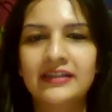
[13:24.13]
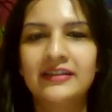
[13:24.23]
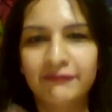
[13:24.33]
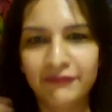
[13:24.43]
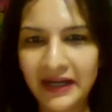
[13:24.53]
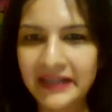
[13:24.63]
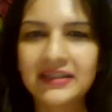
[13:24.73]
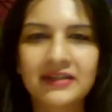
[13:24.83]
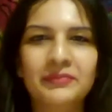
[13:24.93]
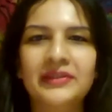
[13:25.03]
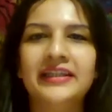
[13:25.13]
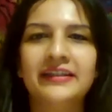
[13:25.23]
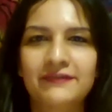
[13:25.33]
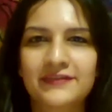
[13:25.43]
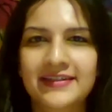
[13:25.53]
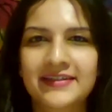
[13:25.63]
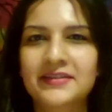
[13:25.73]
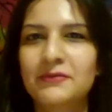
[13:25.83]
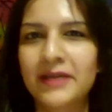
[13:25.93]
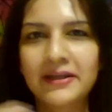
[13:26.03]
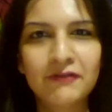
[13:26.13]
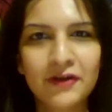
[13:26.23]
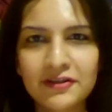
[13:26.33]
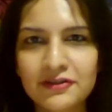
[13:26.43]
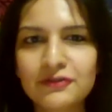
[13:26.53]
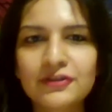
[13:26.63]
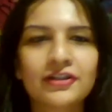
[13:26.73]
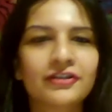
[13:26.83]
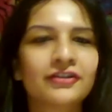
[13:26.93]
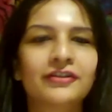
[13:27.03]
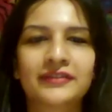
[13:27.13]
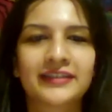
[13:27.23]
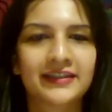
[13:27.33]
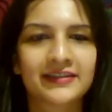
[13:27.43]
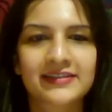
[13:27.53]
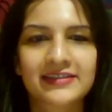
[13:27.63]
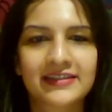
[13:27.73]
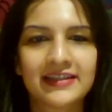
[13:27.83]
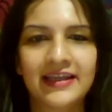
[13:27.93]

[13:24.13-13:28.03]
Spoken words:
refine our beliefs, and it's a way for us to learn new things.